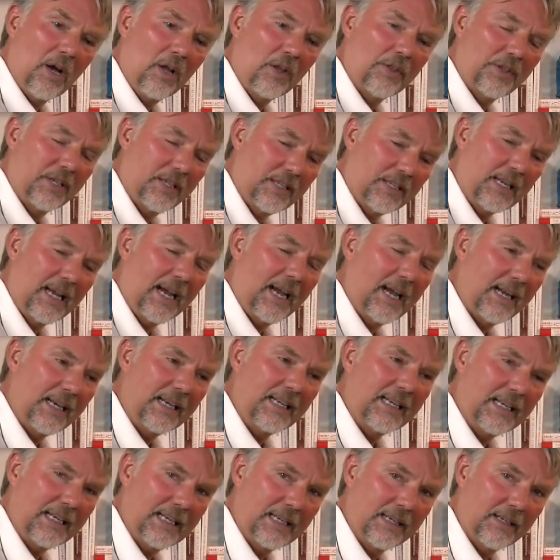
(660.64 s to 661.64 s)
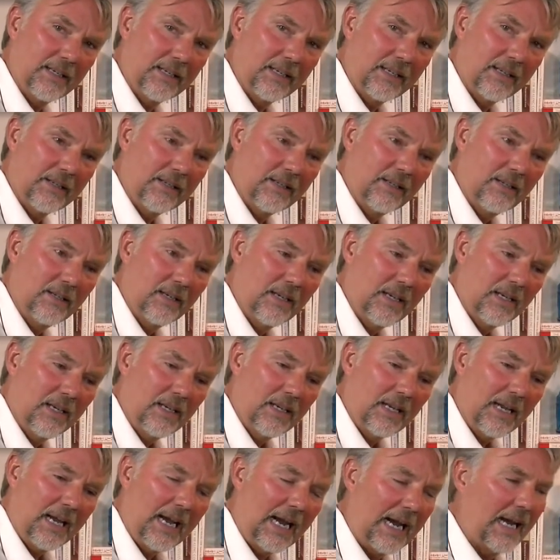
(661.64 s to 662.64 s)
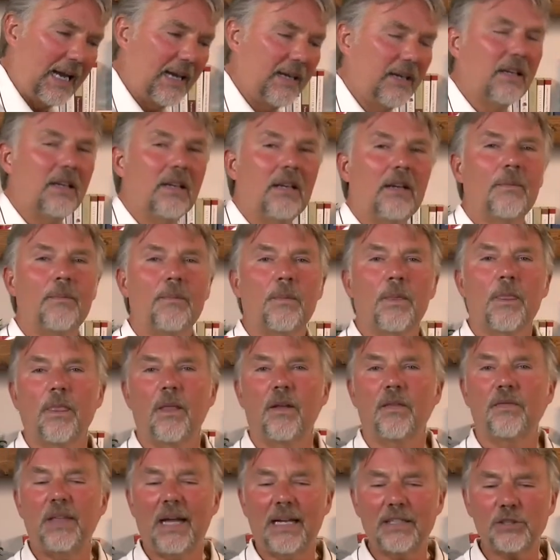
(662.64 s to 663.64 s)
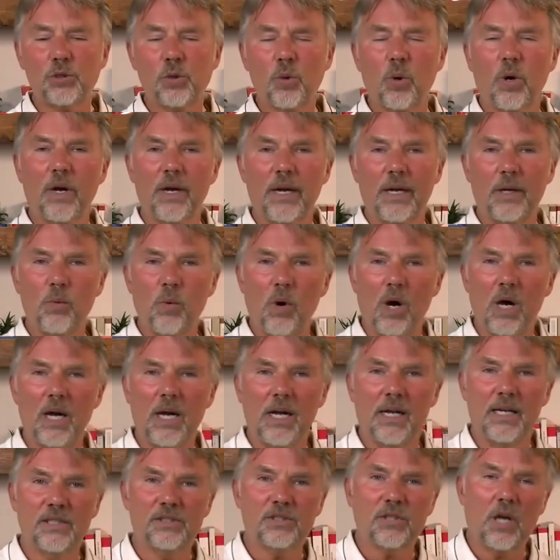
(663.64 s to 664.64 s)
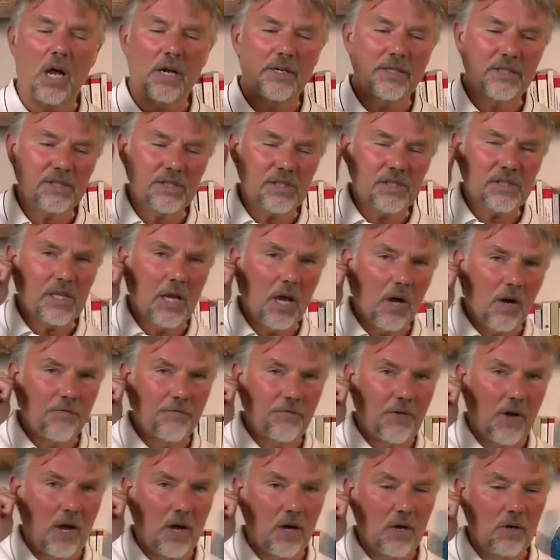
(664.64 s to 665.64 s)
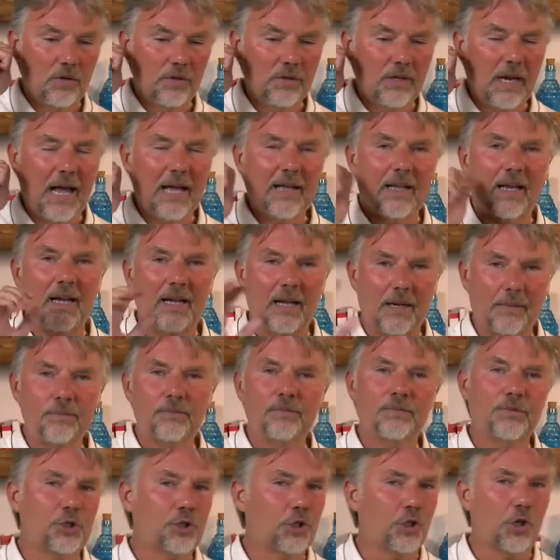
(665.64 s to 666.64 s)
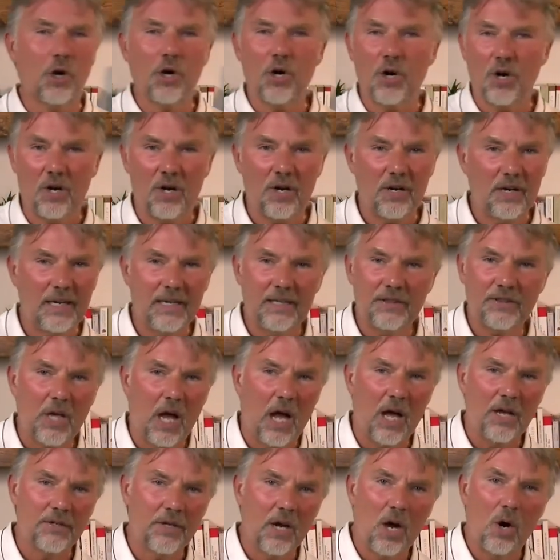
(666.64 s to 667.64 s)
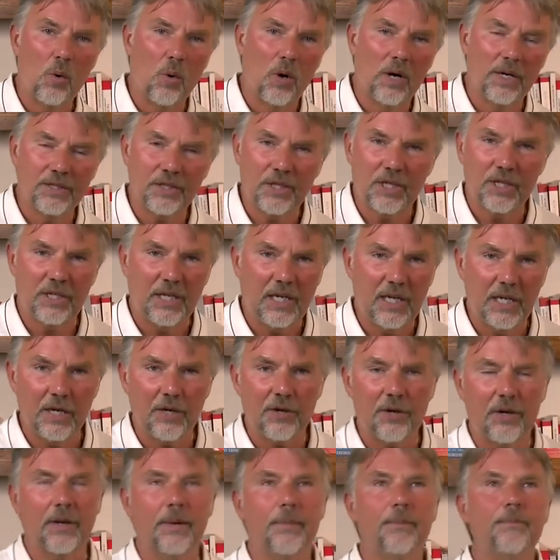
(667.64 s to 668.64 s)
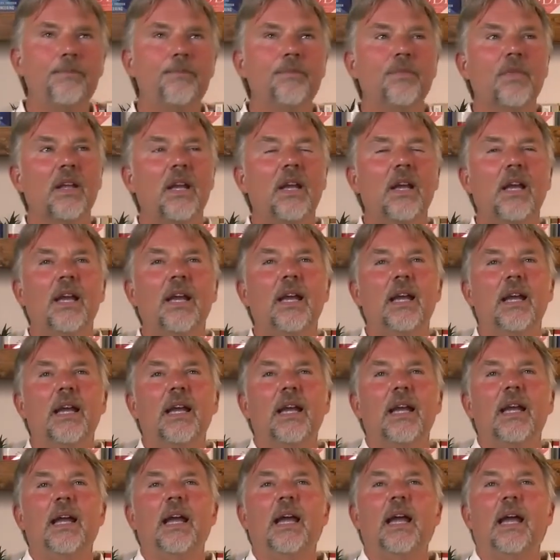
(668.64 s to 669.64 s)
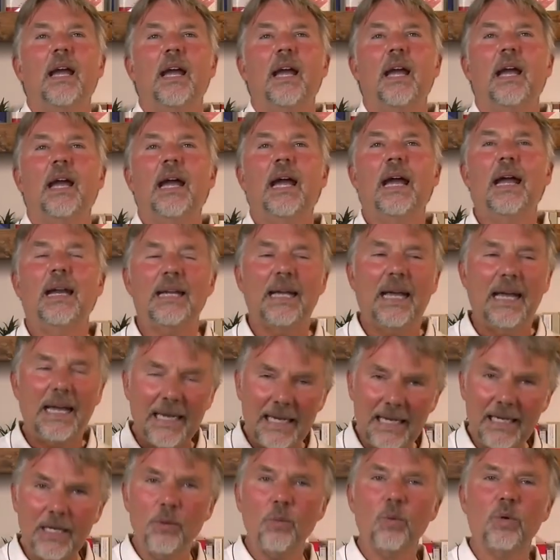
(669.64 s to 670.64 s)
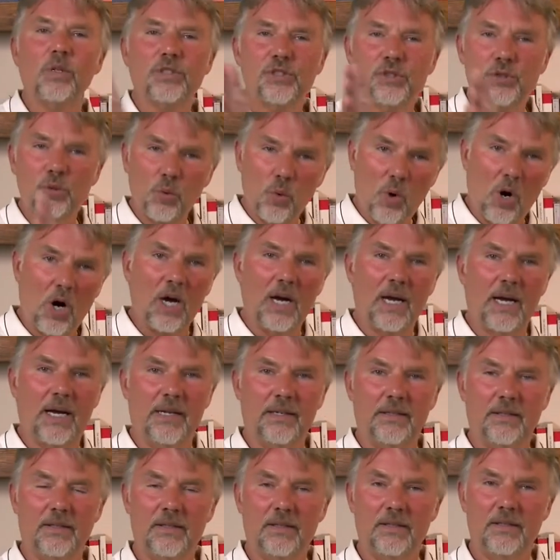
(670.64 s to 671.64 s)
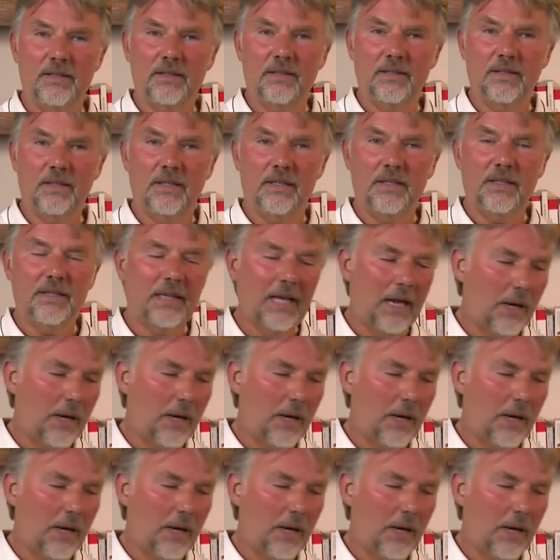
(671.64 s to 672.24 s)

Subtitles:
that dead-ended. And that's where he was on his cell phone. I'm sure he thought no one could hear him. And he was the one that